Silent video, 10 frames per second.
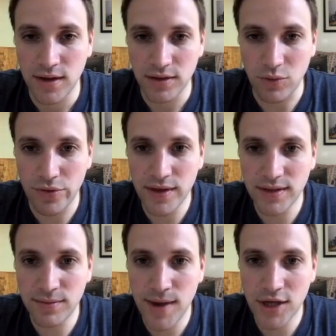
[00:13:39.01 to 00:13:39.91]
So
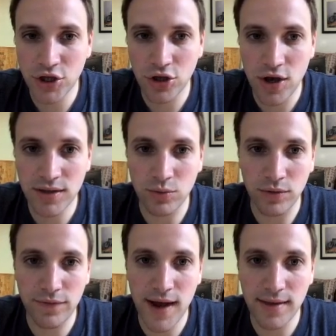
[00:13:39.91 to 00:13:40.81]
this match clause
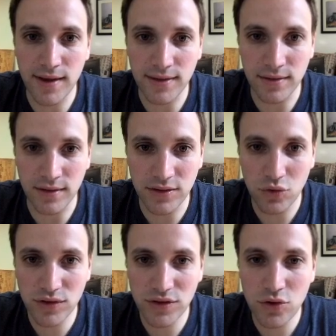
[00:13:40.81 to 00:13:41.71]
will find us the
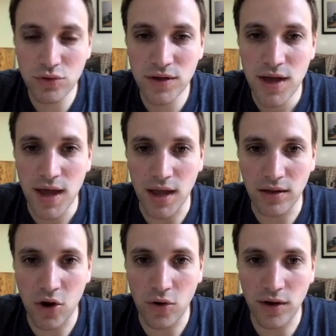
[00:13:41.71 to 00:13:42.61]
source node
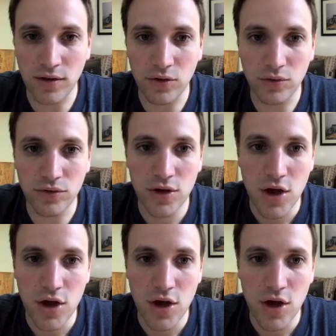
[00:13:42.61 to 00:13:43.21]
and target node.